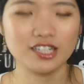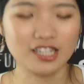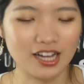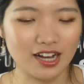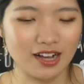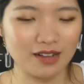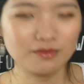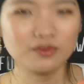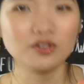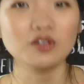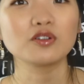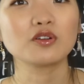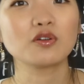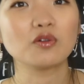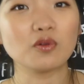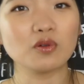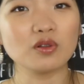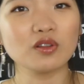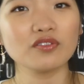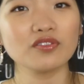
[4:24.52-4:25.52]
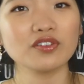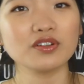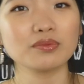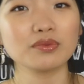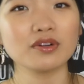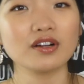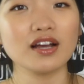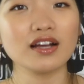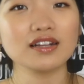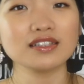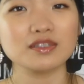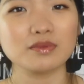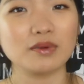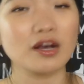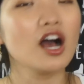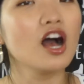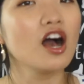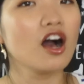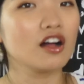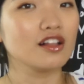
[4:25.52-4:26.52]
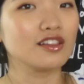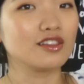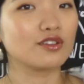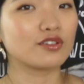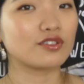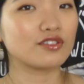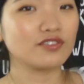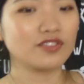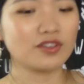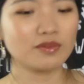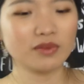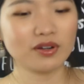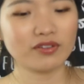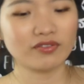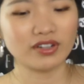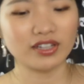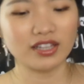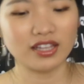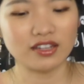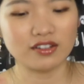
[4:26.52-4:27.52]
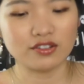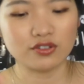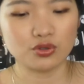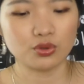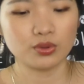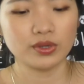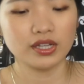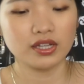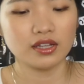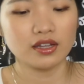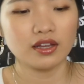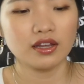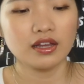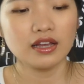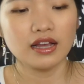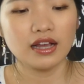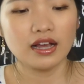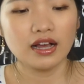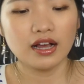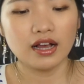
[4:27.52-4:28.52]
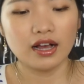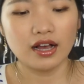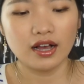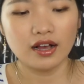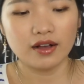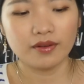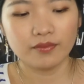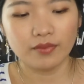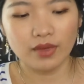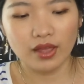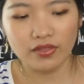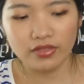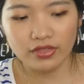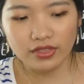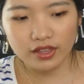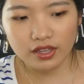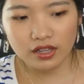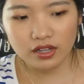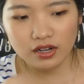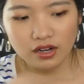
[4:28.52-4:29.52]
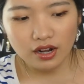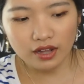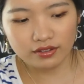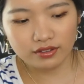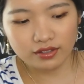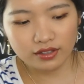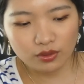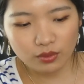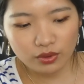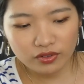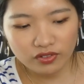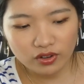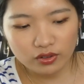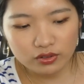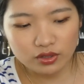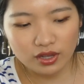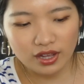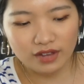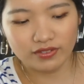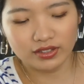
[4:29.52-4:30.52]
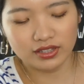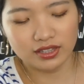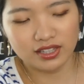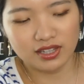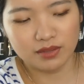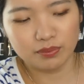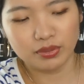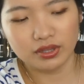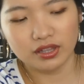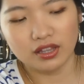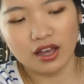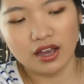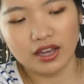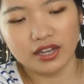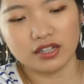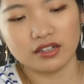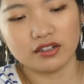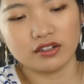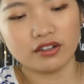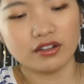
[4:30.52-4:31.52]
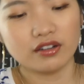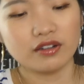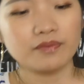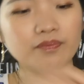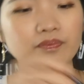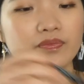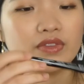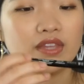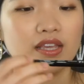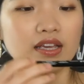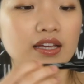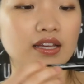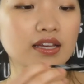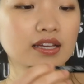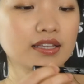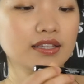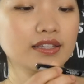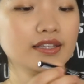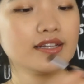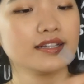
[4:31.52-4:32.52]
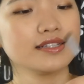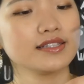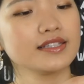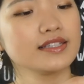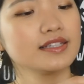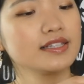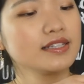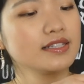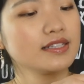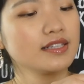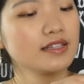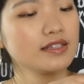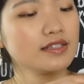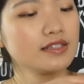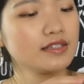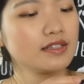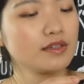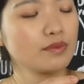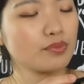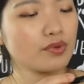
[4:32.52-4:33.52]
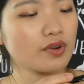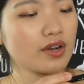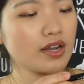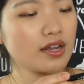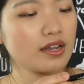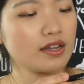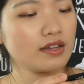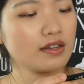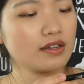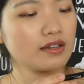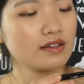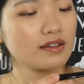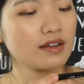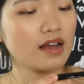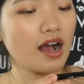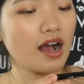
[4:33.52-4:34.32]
to time. Not all of their products, but a lot of them I really enjoy. And then I think we also have a lip liner. Yes, this is the brand